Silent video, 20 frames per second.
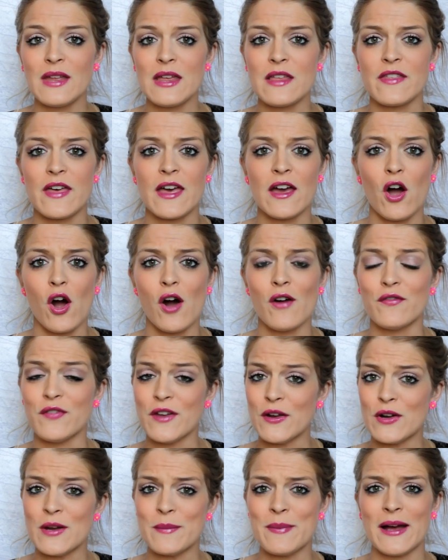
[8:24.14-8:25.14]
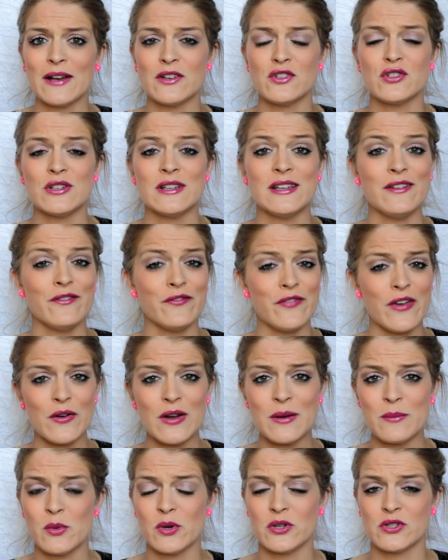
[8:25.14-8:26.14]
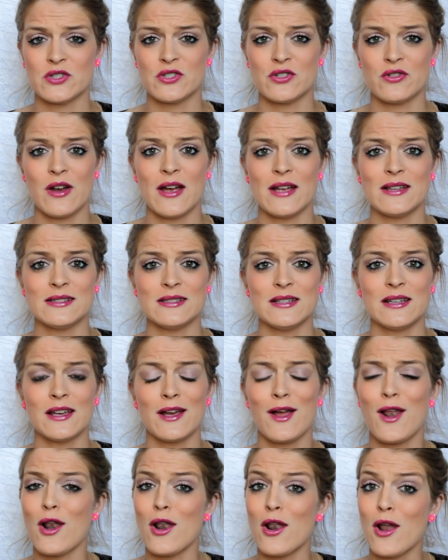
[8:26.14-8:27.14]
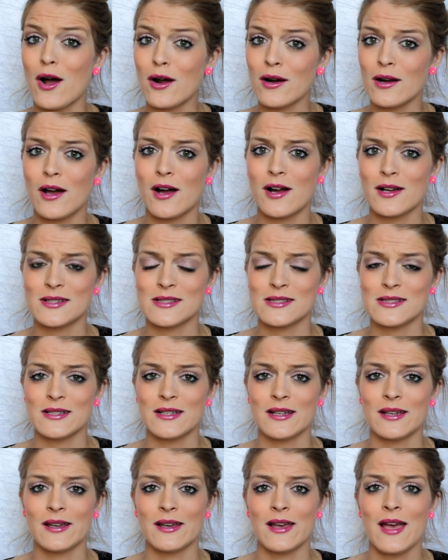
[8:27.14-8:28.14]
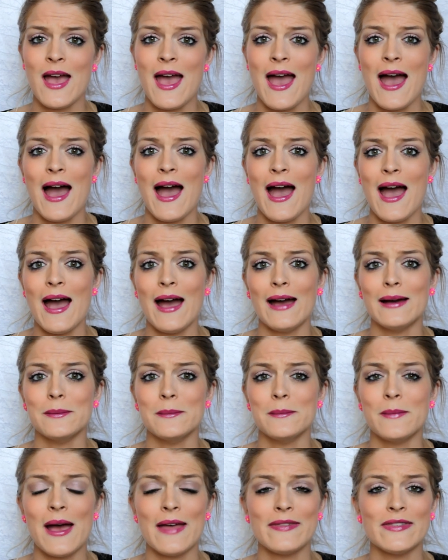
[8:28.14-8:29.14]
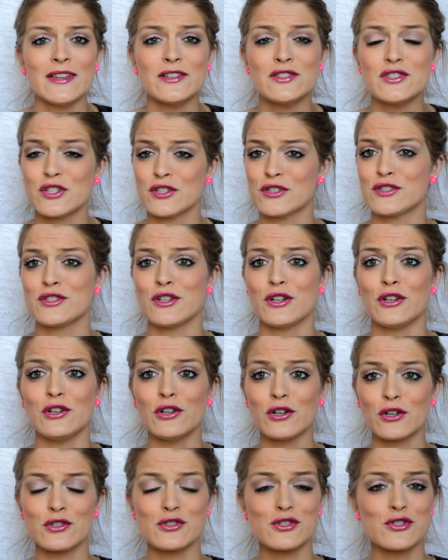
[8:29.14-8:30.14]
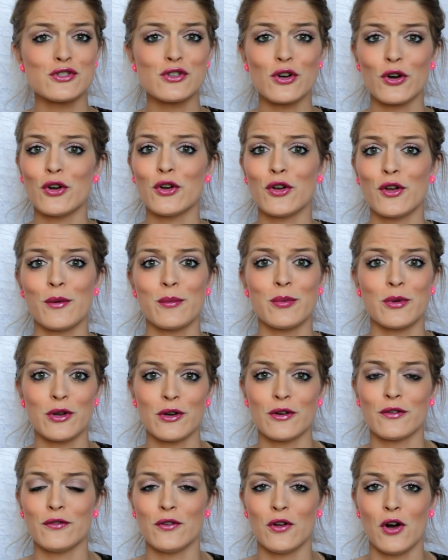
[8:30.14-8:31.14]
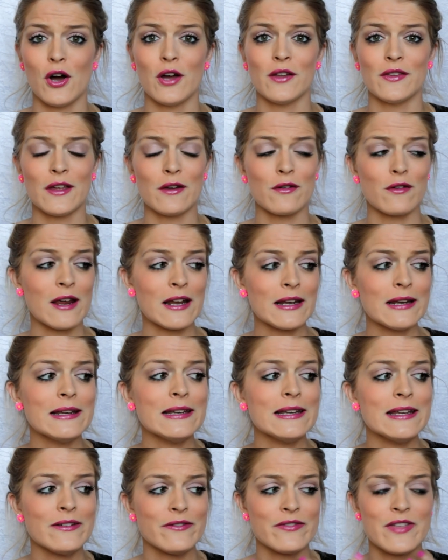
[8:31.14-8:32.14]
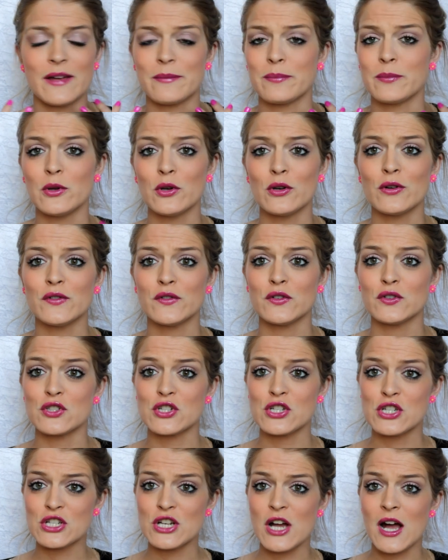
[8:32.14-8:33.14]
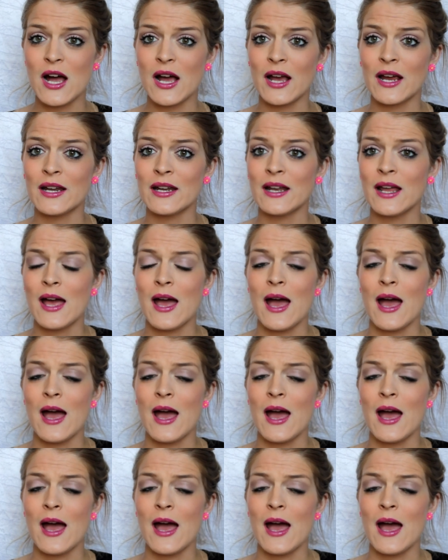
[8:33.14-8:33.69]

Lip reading: They are very buttery, very moisturizing, long lasting, and they just look so beautiful on. They really leave that beautiful shine.